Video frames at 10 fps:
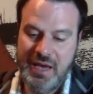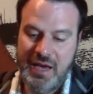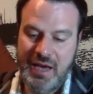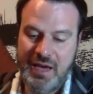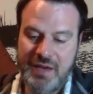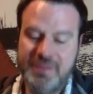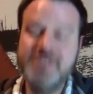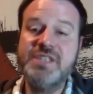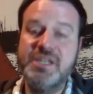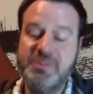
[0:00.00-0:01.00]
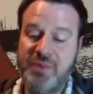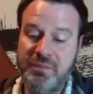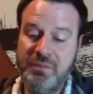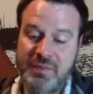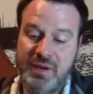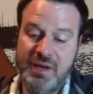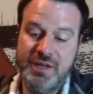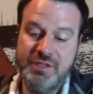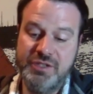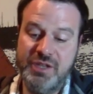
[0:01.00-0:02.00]
Uh, this next poem
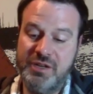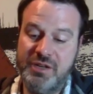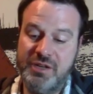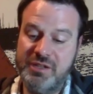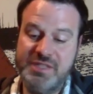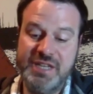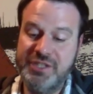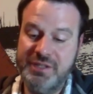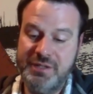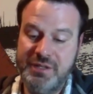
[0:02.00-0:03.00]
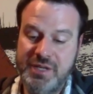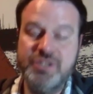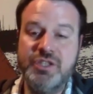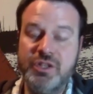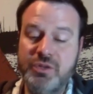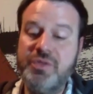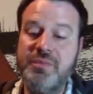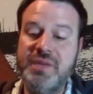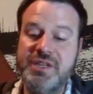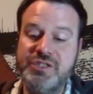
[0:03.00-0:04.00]
or section, Duluth,
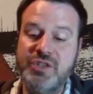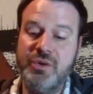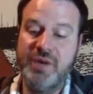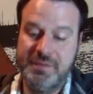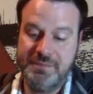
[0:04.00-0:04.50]
Minnesota.